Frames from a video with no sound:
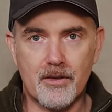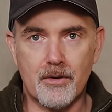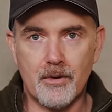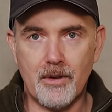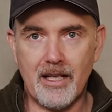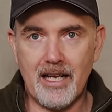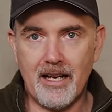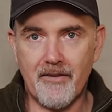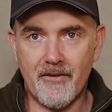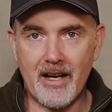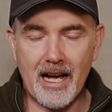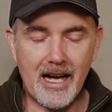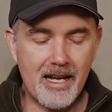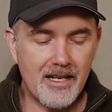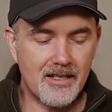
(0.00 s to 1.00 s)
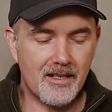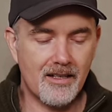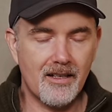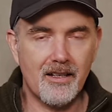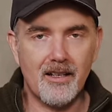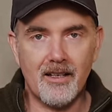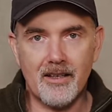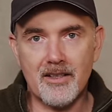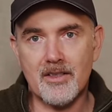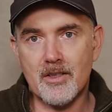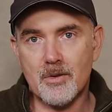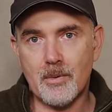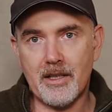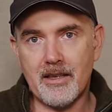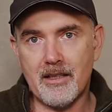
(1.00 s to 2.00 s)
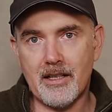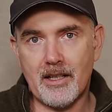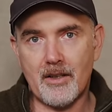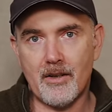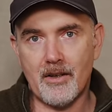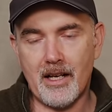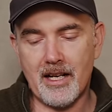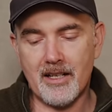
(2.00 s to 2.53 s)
to f8, this is when the Nikon